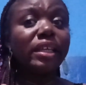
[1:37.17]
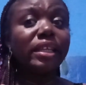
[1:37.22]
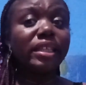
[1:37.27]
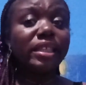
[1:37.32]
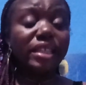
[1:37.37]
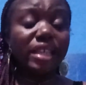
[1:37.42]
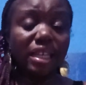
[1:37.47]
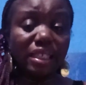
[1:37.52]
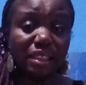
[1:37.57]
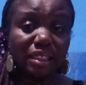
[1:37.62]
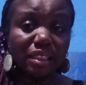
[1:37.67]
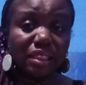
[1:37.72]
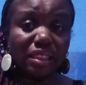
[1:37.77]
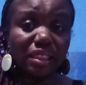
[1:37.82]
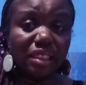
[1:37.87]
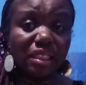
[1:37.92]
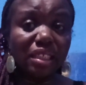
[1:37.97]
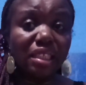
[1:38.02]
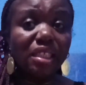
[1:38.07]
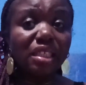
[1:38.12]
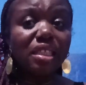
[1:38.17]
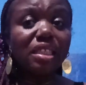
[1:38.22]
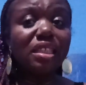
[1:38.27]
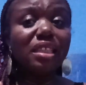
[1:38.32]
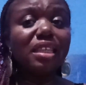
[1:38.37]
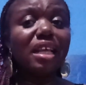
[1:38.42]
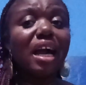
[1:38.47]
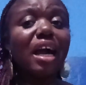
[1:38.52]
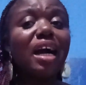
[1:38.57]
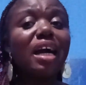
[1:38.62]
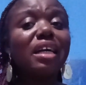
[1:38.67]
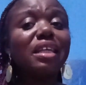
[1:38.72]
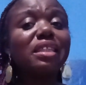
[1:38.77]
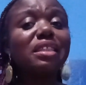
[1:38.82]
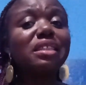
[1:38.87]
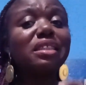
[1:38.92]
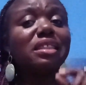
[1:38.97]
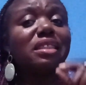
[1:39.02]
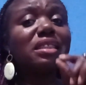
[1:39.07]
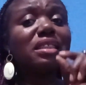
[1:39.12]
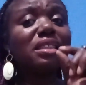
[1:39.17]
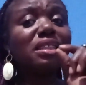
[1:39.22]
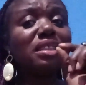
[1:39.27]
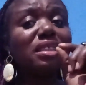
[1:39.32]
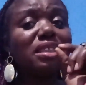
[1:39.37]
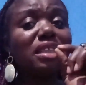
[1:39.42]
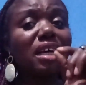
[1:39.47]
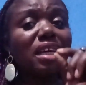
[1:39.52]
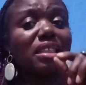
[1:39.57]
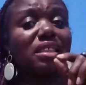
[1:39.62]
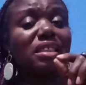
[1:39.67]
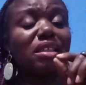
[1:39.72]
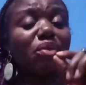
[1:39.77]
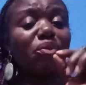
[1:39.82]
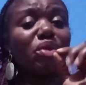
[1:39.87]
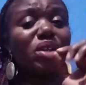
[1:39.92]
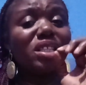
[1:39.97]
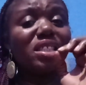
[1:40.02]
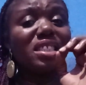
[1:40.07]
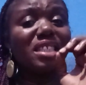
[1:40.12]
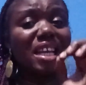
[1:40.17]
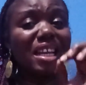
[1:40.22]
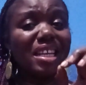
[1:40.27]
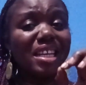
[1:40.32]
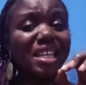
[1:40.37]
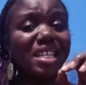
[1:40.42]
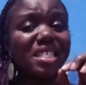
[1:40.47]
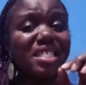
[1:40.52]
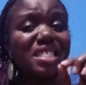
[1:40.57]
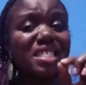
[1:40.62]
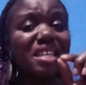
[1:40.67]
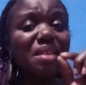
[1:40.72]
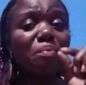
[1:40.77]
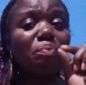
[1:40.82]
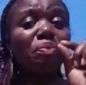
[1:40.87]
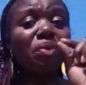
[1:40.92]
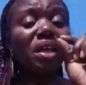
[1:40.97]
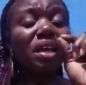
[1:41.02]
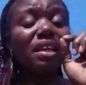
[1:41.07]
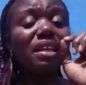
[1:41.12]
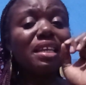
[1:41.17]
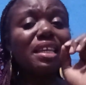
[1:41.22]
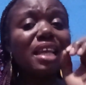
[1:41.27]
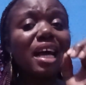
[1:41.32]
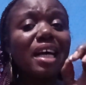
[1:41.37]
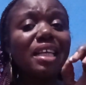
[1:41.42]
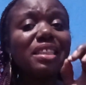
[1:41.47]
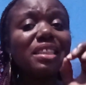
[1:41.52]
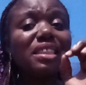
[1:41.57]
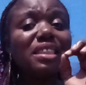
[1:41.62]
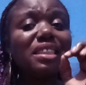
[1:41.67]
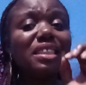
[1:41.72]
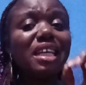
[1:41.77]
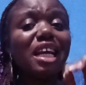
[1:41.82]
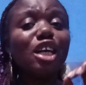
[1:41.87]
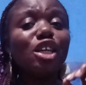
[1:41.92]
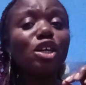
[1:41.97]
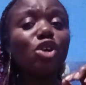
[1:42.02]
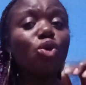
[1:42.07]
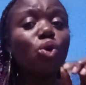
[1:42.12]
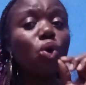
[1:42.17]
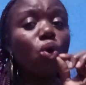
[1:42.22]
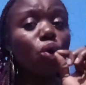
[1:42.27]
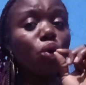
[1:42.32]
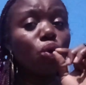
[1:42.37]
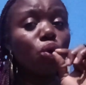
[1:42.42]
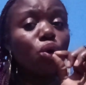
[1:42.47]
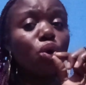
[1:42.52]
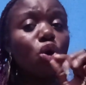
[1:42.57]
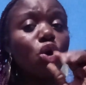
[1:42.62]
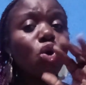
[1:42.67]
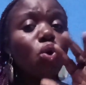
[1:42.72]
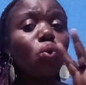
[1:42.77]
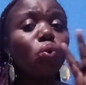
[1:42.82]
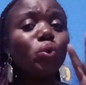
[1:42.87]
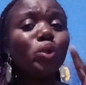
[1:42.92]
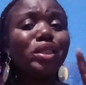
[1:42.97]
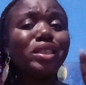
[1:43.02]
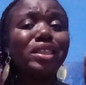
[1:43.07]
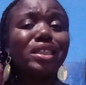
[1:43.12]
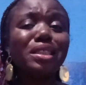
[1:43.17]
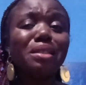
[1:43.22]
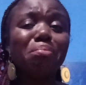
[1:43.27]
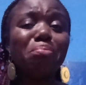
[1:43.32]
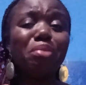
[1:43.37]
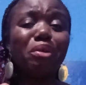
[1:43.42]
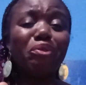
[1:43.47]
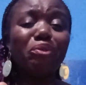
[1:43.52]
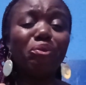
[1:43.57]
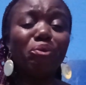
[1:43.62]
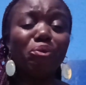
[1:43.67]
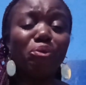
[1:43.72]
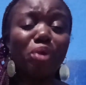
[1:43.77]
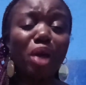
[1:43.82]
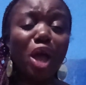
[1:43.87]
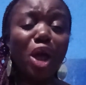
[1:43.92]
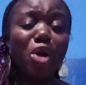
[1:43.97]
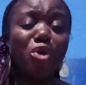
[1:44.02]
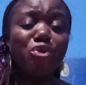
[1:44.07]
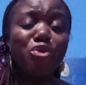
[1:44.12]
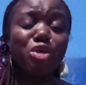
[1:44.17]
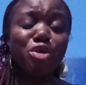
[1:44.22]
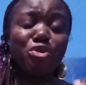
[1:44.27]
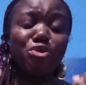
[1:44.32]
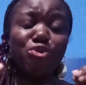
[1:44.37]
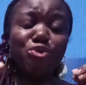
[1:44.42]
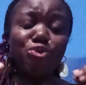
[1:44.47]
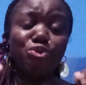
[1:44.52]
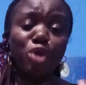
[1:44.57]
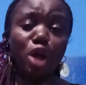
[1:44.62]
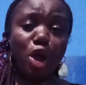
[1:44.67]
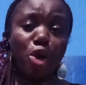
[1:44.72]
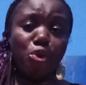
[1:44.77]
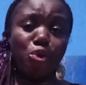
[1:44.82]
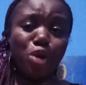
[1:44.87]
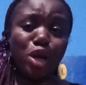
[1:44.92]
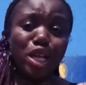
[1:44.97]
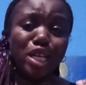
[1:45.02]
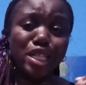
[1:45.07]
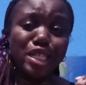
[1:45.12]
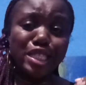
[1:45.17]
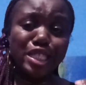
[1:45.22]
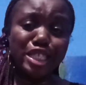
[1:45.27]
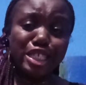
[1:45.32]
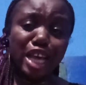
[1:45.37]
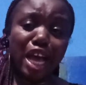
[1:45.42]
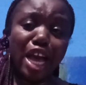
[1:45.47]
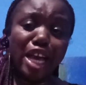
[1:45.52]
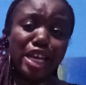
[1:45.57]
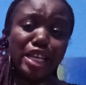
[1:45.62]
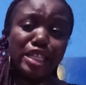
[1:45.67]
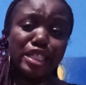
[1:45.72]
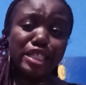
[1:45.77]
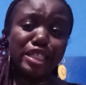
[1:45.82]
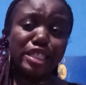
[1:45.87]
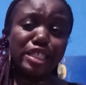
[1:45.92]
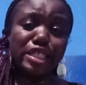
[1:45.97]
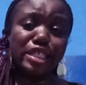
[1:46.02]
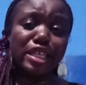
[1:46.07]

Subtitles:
Yes, there there's every tendency that their hold will still be very, very tight